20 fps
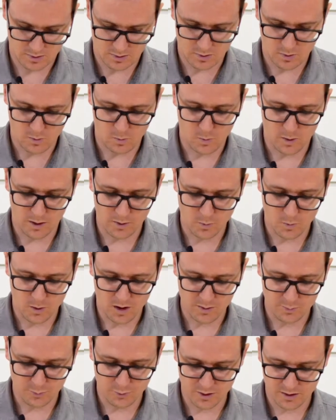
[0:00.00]
1
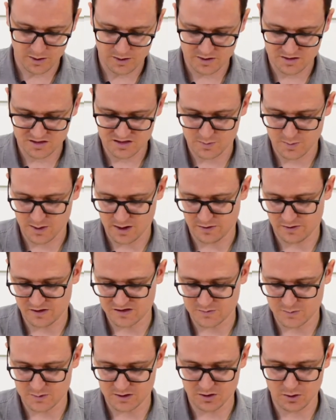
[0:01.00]
wide brick just to make this
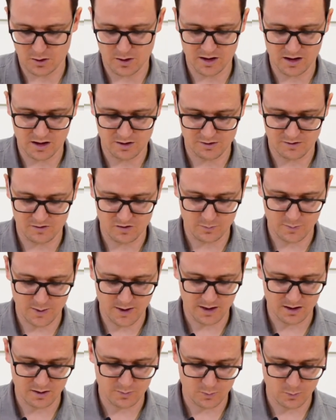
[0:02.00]
a bit tidier around the
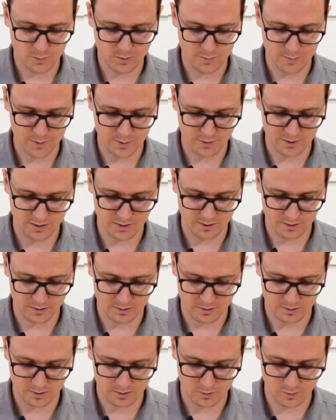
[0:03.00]
back, but we're building
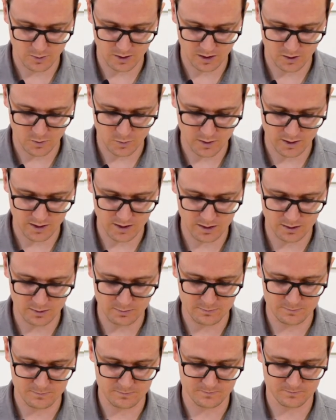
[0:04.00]
quite quick here.
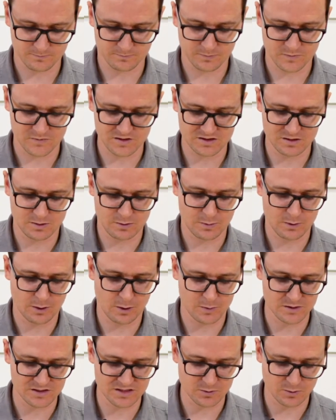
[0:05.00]
So there we go,
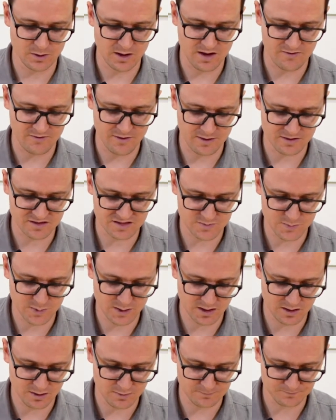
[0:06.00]
we still have our
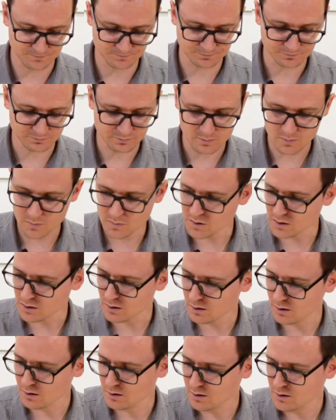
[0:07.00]
spinning
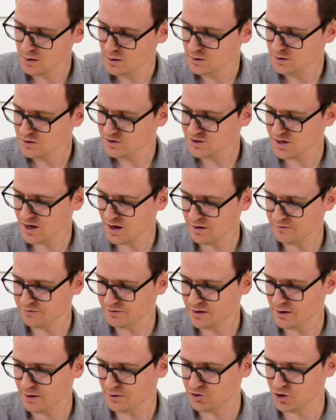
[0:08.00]
shaft.
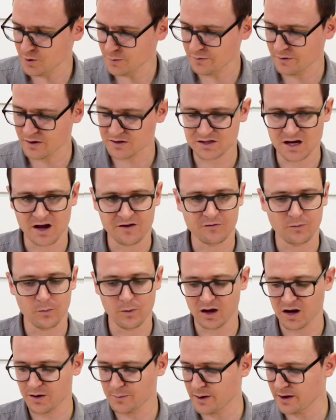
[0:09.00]
Now on top of our shaft, we're
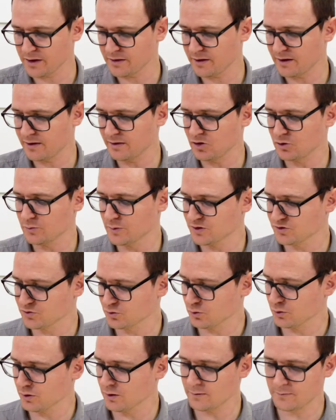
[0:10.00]
going to make it a little bit
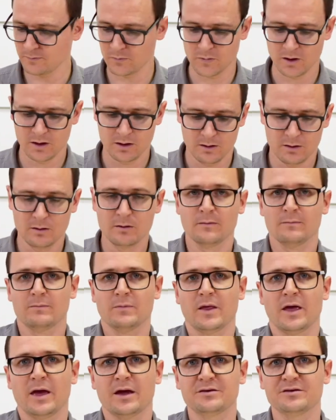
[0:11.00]
taller.
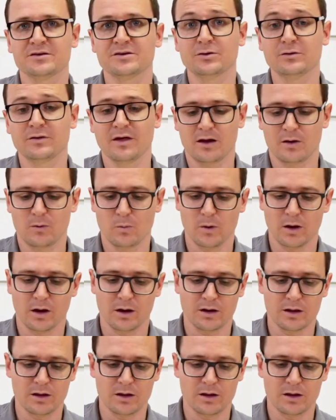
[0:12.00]
And to do that, we're going to